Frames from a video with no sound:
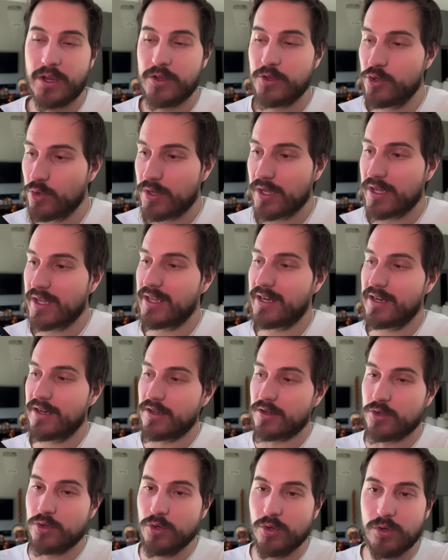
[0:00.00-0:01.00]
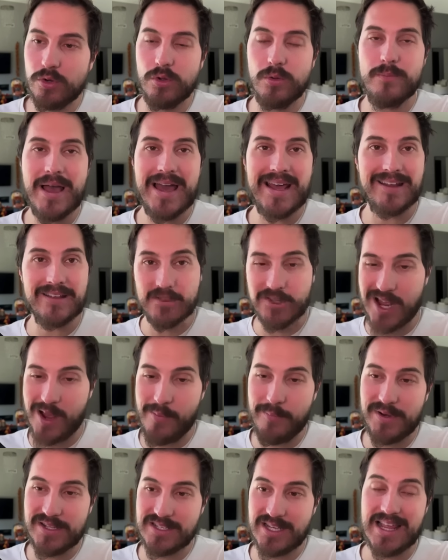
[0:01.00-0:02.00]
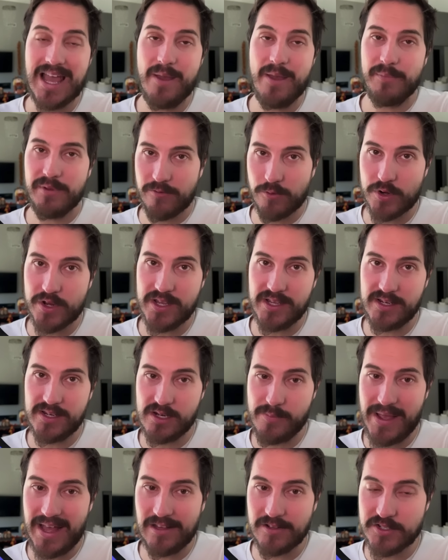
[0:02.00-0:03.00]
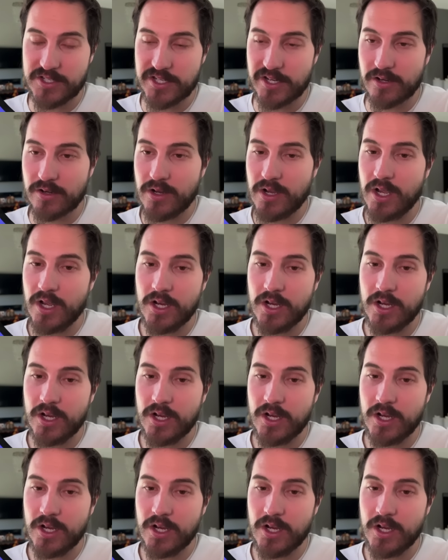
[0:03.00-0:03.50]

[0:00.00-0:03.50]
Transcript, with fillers: You can get into Google, Meta, companies like that before you can get into Palantir.